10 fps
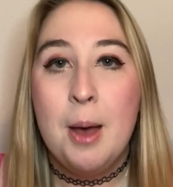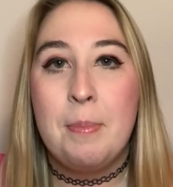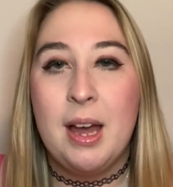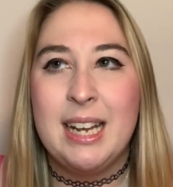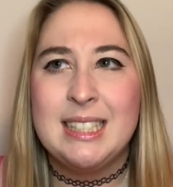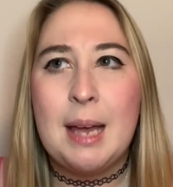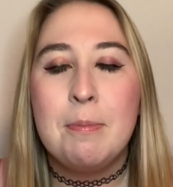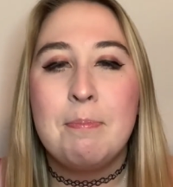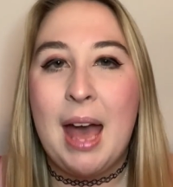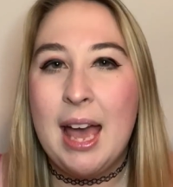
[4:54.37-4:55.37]
but except
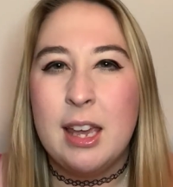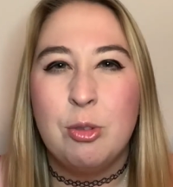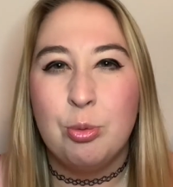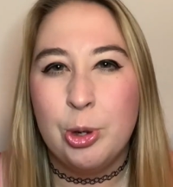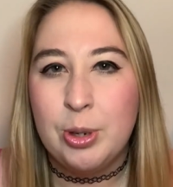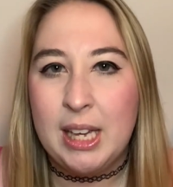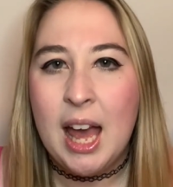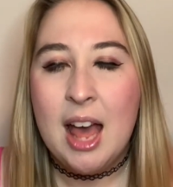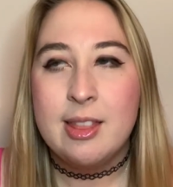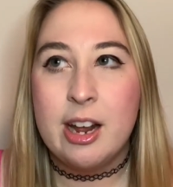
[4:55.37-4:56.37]
Matt and Rudy,
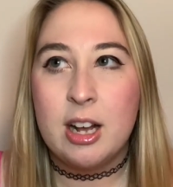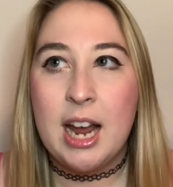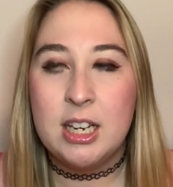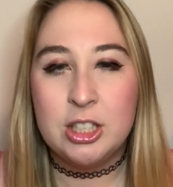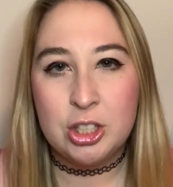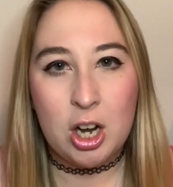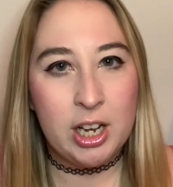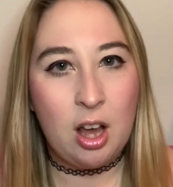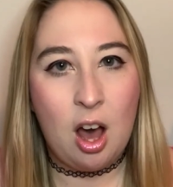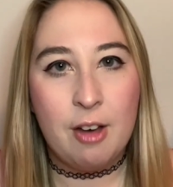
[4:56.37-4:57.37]
they're kind of
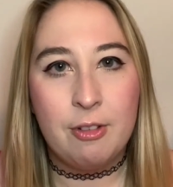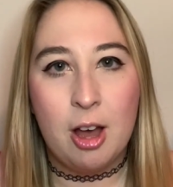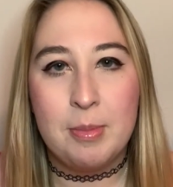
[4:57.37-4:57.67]
starting off